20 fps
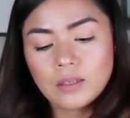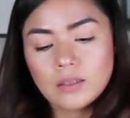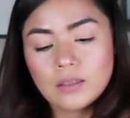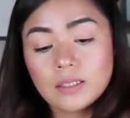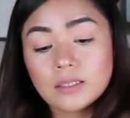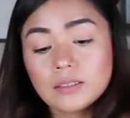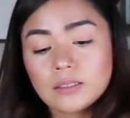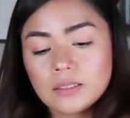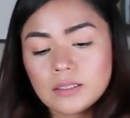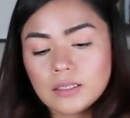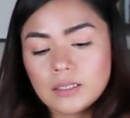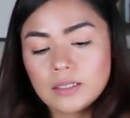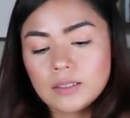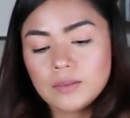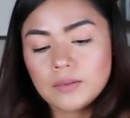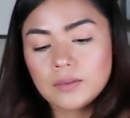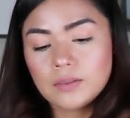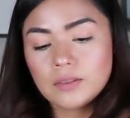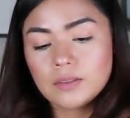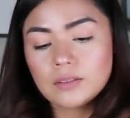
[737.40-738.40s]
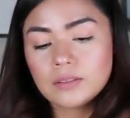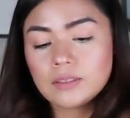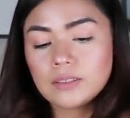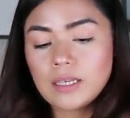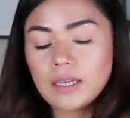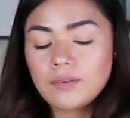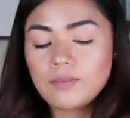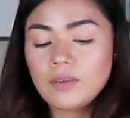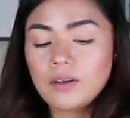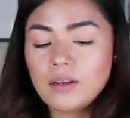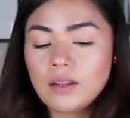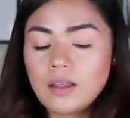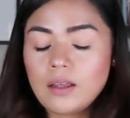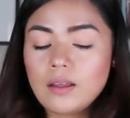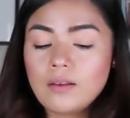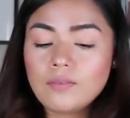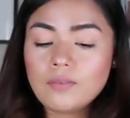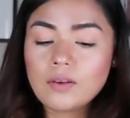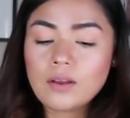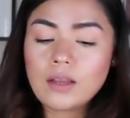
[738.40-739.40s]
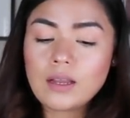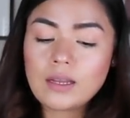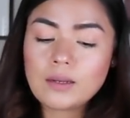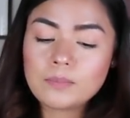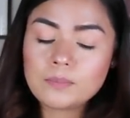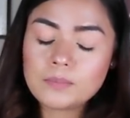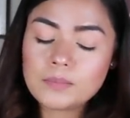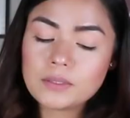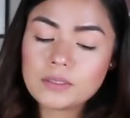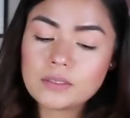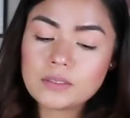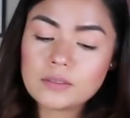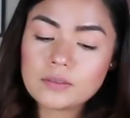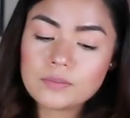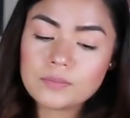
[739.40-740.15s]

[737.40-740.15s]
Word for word: Let's see. Seven of Cups.